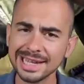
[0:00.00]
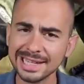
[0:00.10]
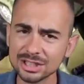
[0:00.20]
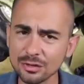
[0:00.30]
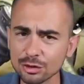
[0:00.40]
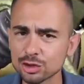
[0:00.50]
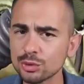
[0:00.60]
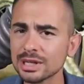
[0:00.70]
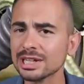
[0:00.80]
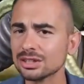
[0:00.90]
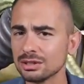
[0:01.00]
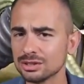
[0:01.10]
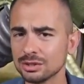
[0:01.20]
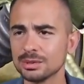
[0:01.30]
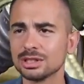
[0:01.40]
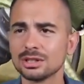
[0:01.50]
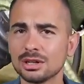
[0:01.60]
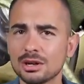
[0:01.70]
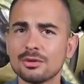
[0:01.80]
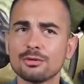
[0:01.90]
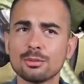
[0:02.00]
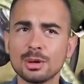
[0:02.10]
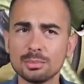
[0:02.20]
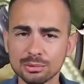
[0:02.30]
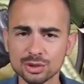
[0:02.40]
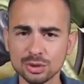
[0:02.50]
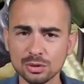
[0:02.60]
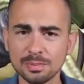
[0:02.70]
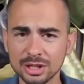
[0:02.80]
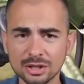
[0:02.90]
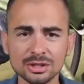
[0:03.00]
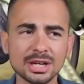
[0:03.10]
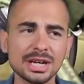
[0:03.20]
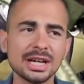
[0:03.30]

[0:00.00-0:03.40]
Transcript: He's overdoing it a little bit uh, for my personal opinion,